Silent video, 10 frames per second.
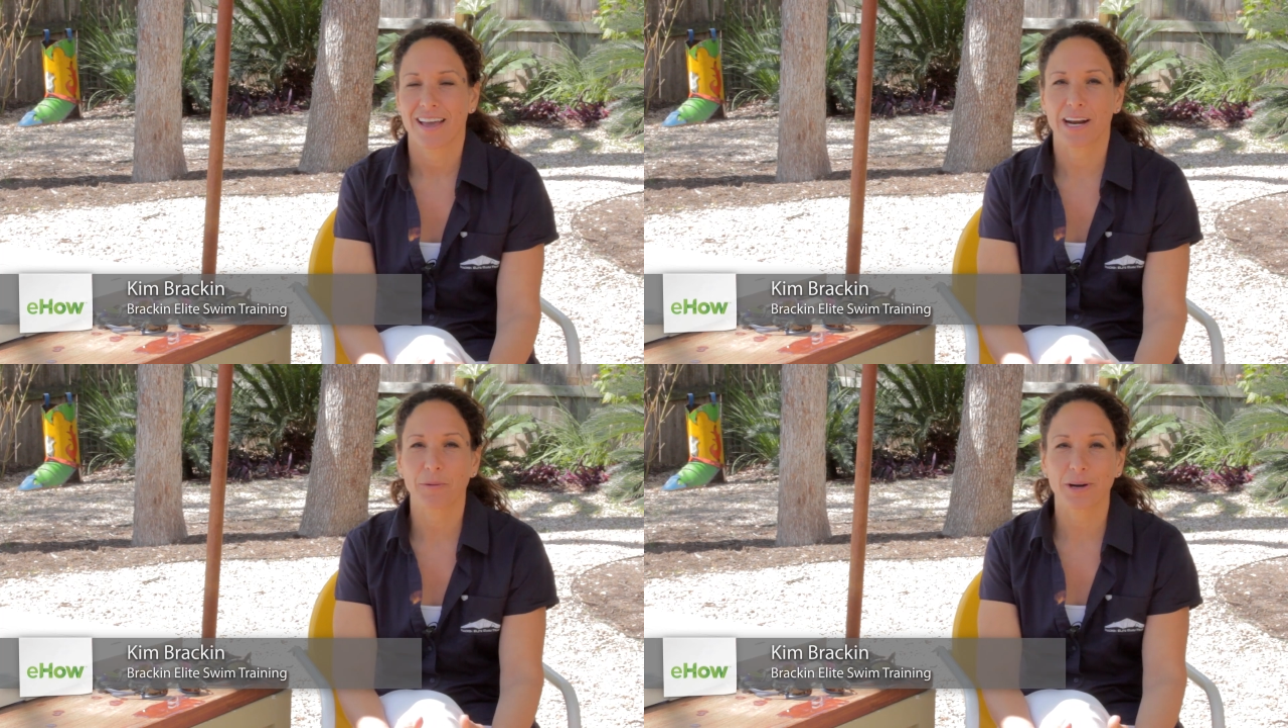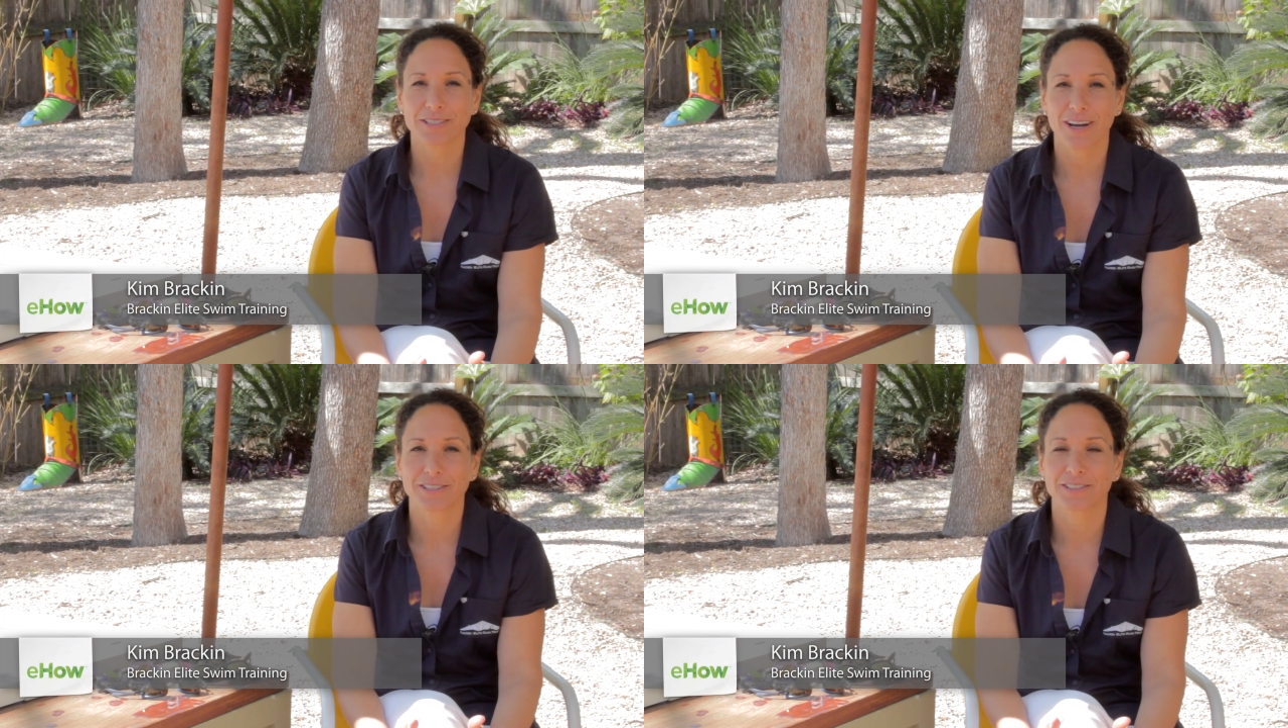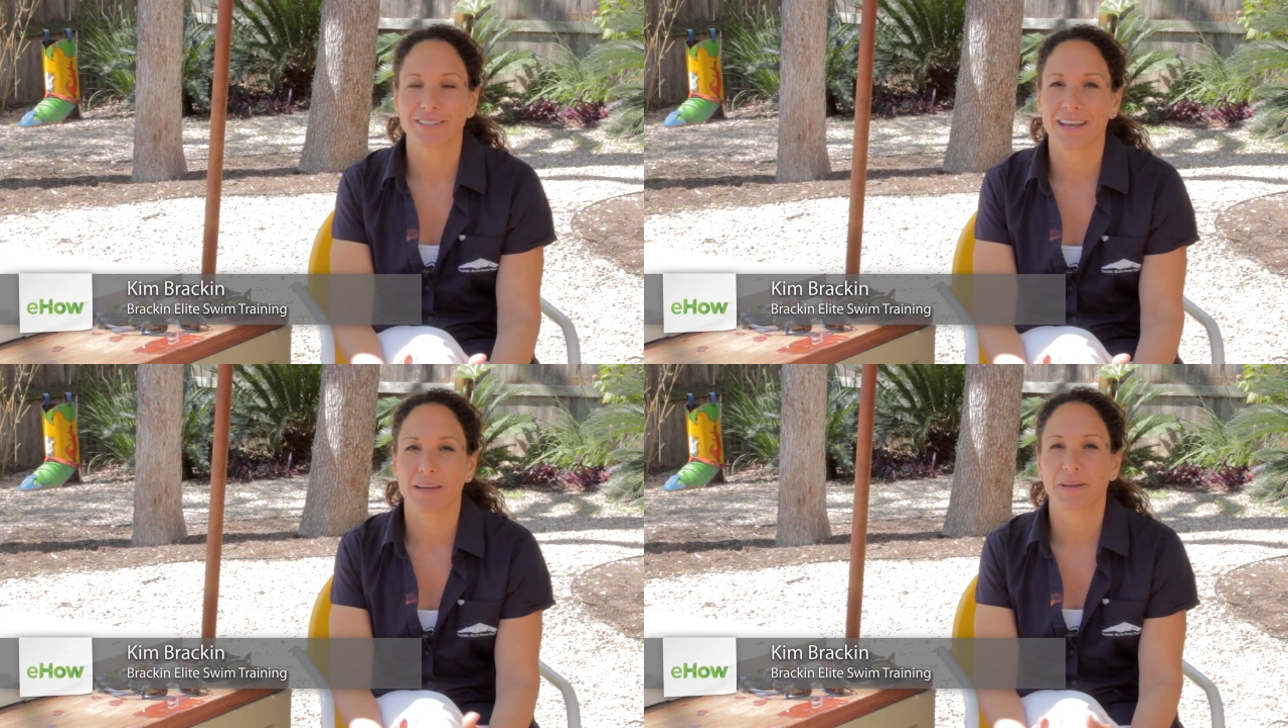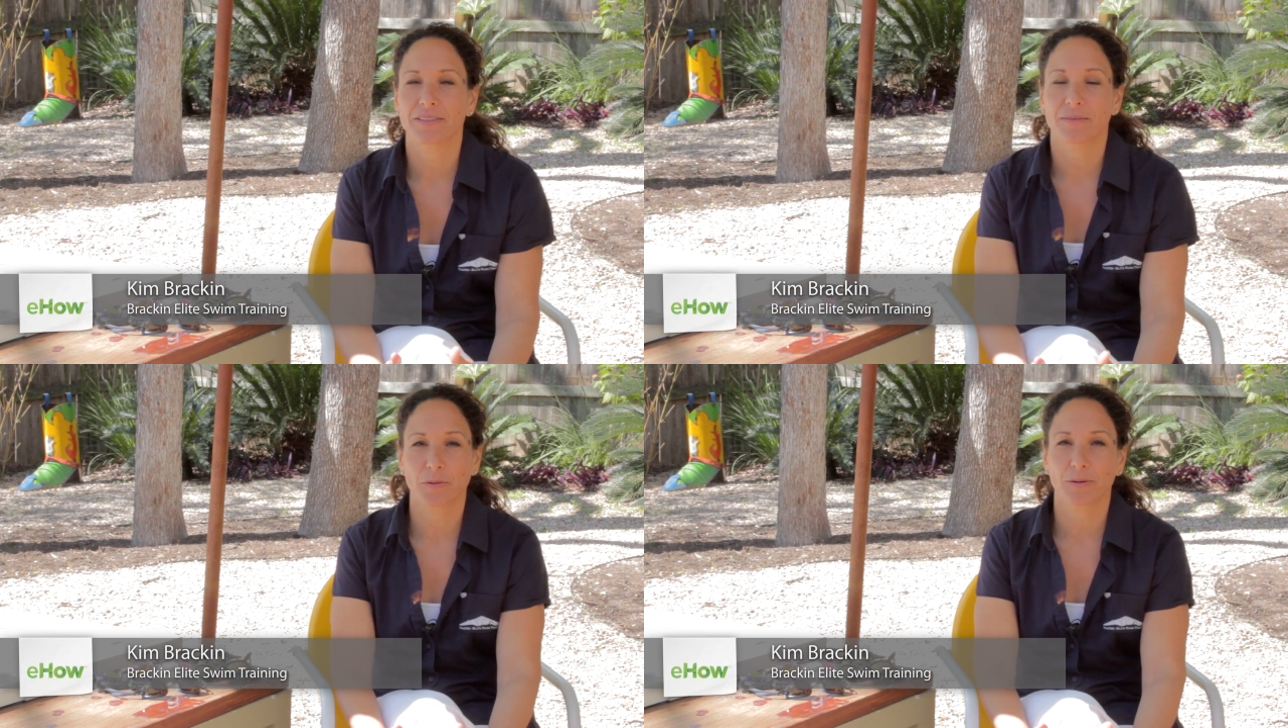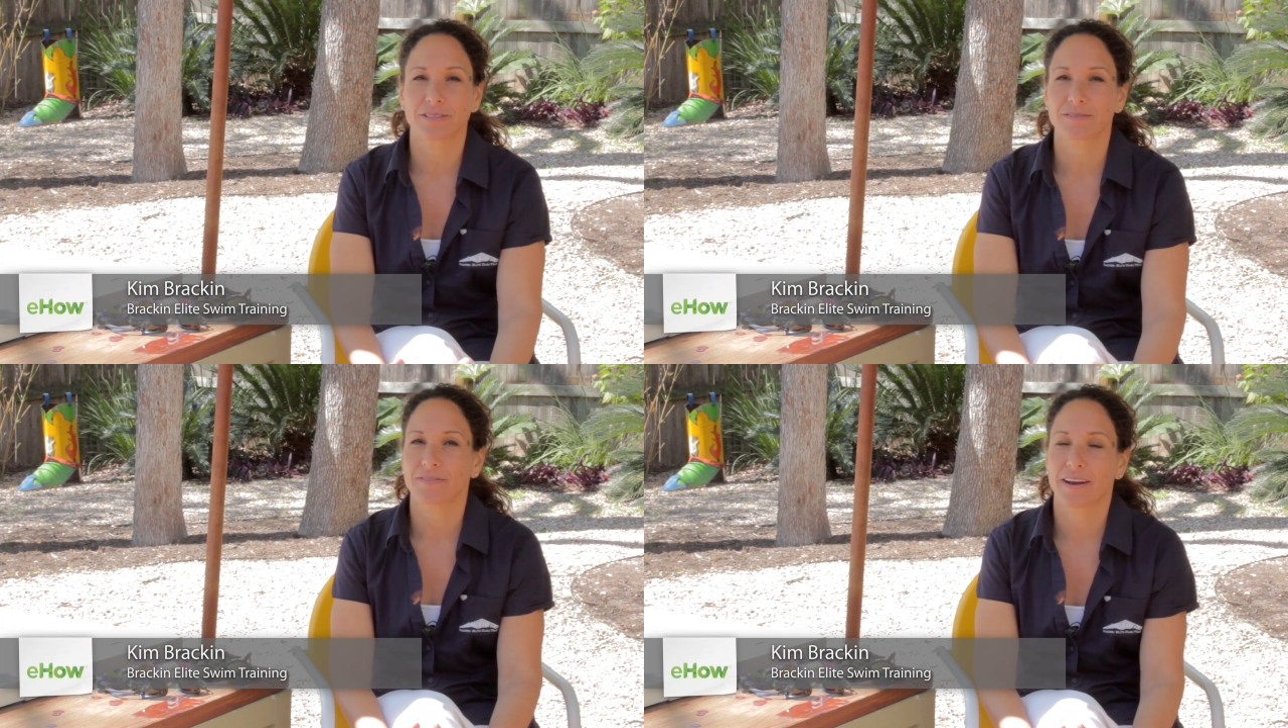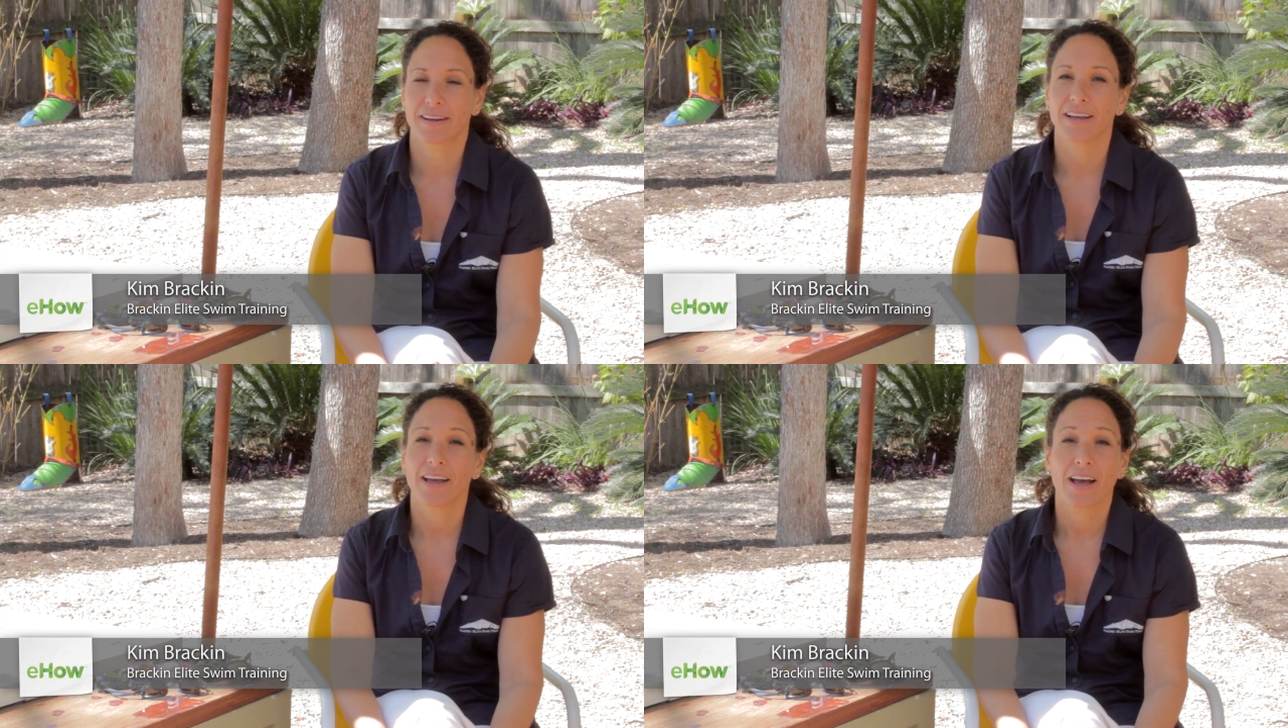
And I want to talk to you today about the importance of finding